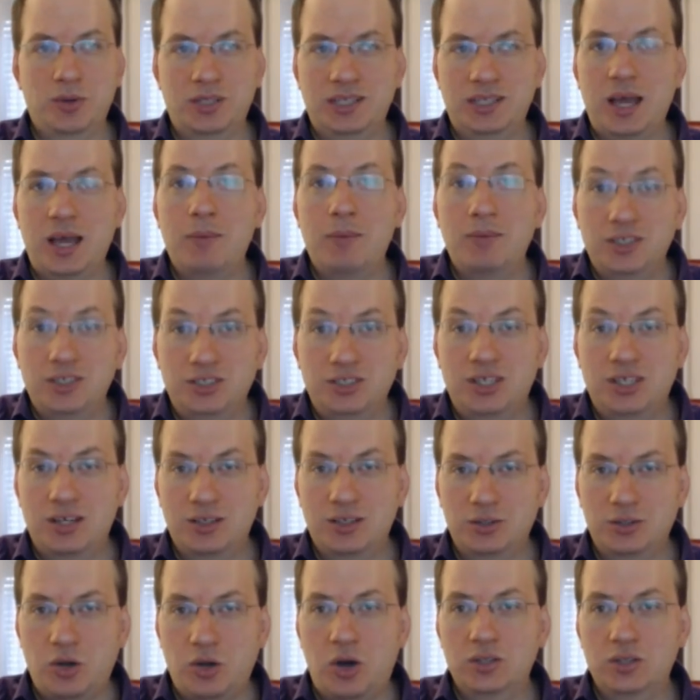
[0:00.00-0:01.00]
the damage that
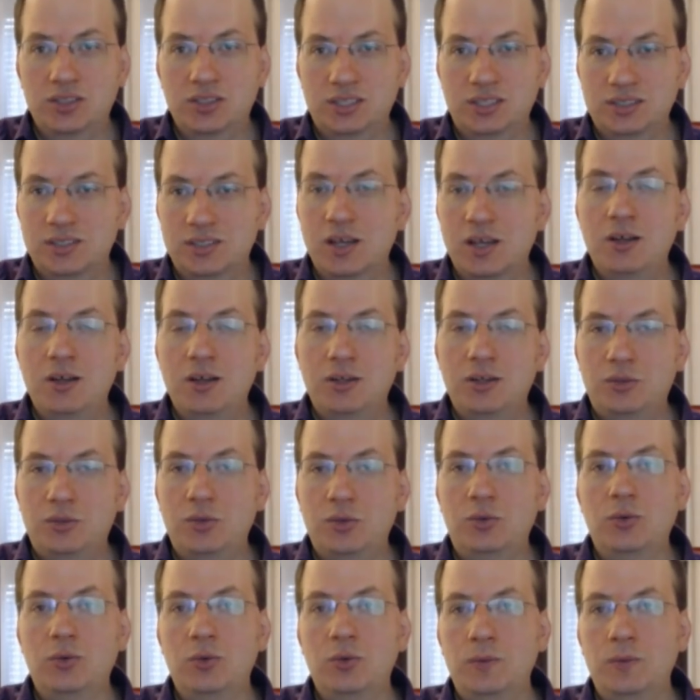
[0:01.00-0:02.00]
it causes
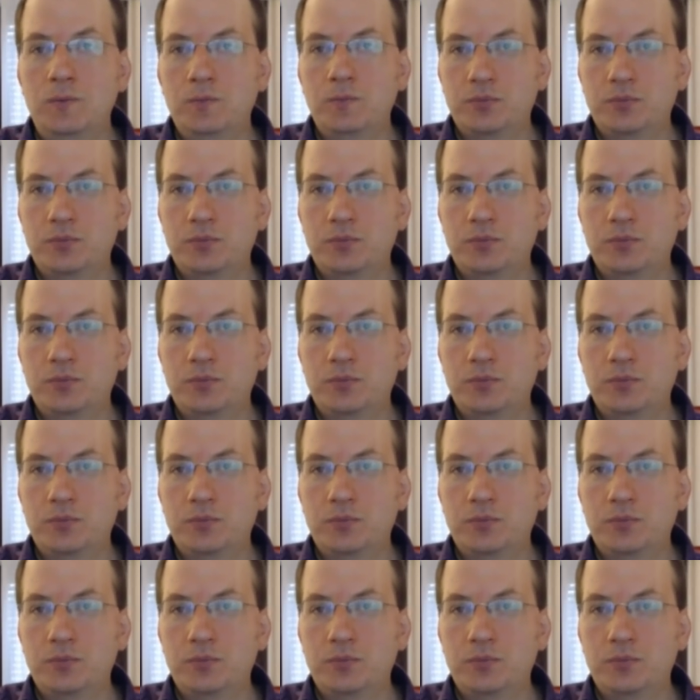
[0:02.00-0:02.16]
to